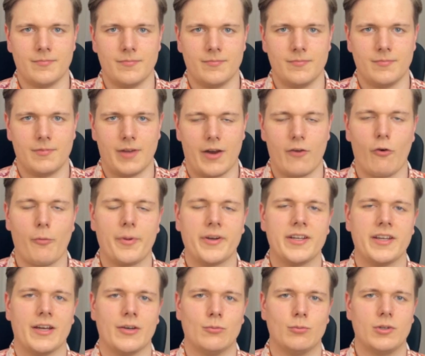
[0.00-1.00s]
Hello everybody
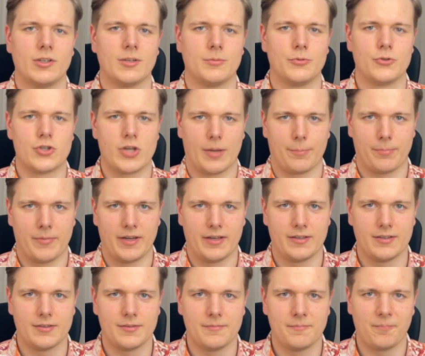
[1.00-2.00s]
and welcome to Chatmate.
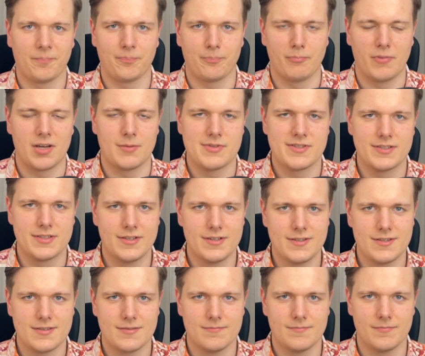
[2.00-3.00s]
My name is
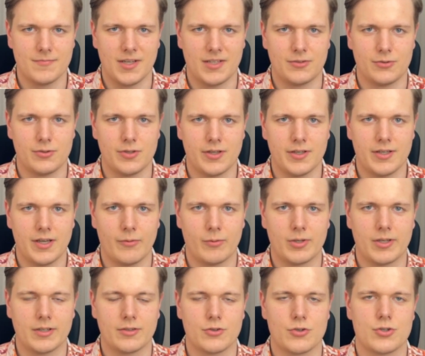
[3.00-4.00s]
Niels and today I would
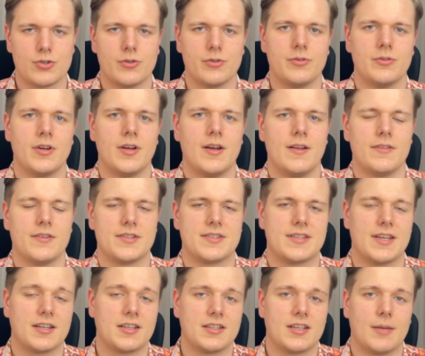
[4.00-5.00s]
like to show you the
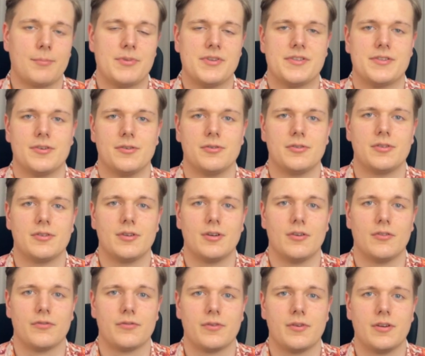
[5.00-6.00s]
second episode
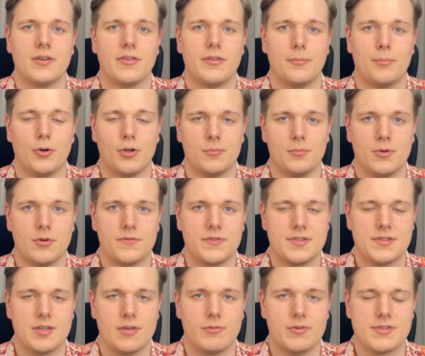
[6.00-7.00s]
of the Paul Morphy
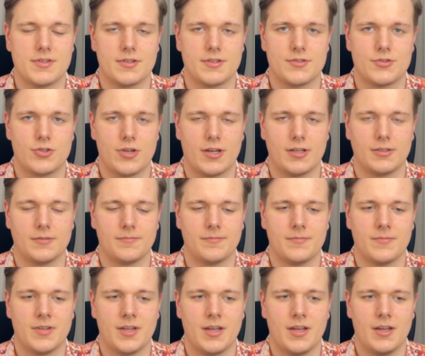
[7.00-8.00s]
series on this channel.
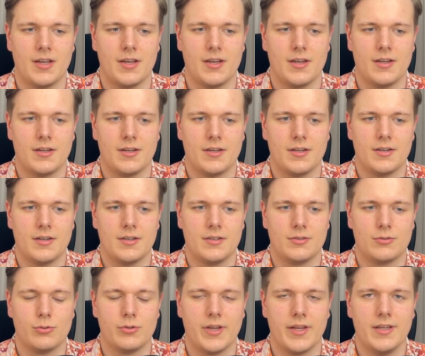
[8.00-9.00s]

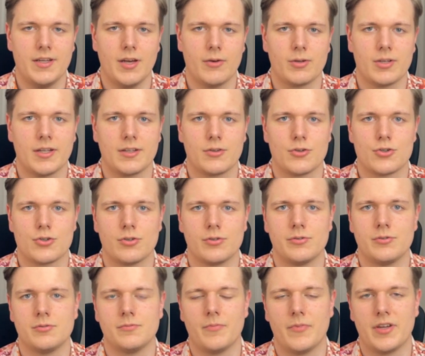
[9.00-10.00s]
Today I would like to show
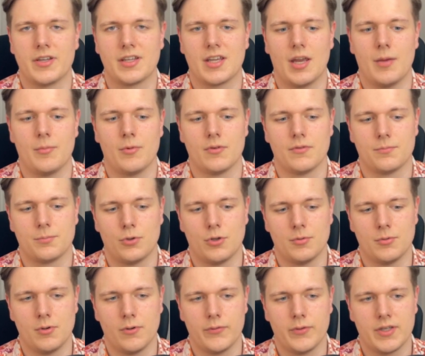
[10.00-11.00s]
you a game of Paul
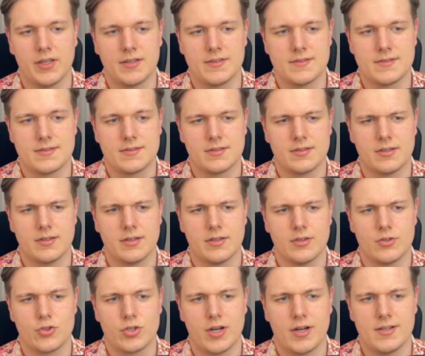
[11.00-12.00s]
Morphy against
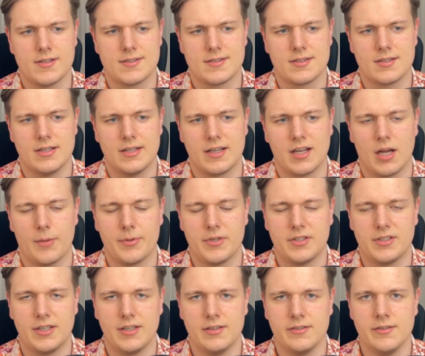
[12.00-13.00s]
Charles Le
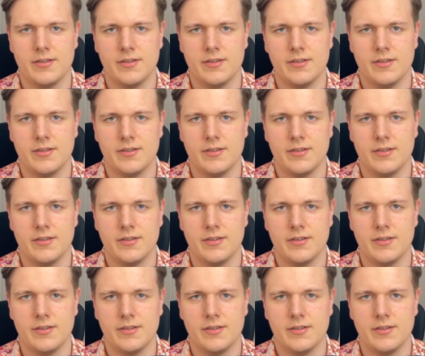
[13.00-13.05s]
Carpentier,